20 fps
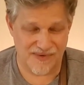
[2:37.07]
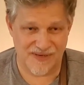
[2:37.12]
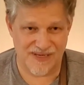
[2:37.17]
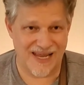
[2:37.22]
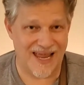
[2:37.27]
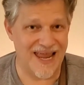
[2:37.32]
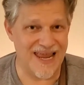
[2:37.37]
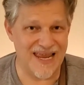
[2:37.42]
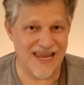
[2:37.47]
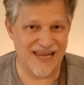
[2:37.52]

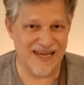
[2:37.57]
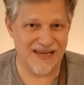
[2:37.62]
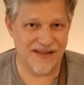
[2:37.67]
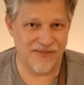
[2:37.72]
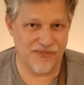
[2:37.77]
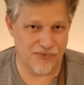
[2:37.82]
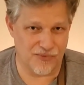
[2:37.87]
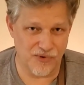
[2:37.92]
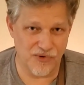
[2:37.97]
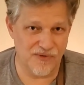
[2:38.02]
taken it
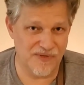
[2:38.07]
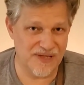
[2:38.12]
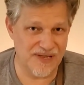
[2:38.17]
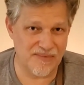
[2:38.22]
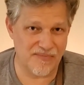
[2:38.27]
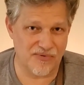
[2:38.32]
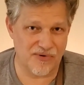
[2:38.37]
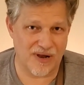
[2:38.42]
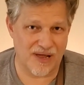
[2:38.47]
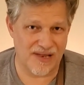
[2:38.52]
through this
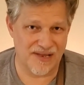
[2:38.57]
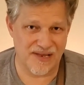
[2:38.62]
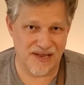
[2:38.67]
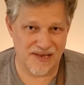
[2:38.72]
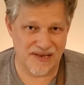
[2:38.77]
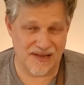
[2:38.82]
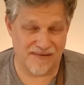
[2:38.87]
process.